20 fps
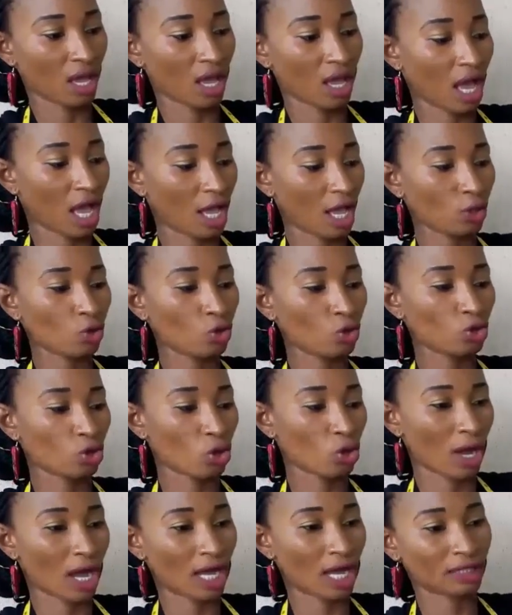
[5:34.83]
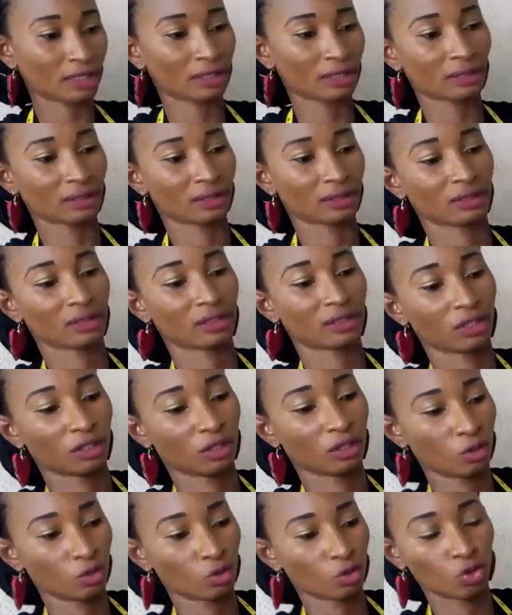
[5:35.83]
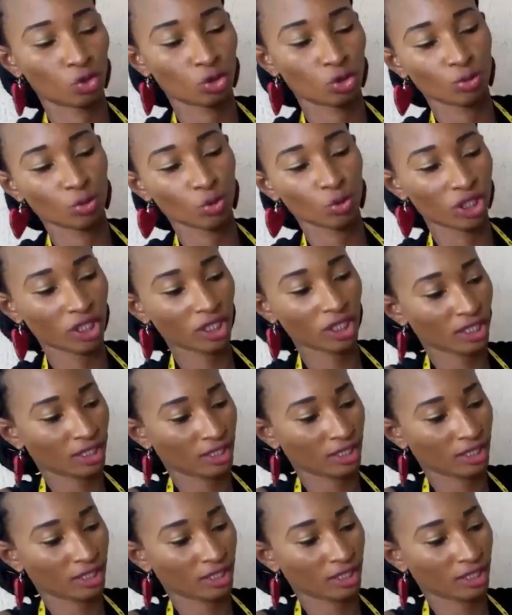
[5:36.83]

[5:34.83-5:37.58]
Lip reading: And use your hand to smoothen it.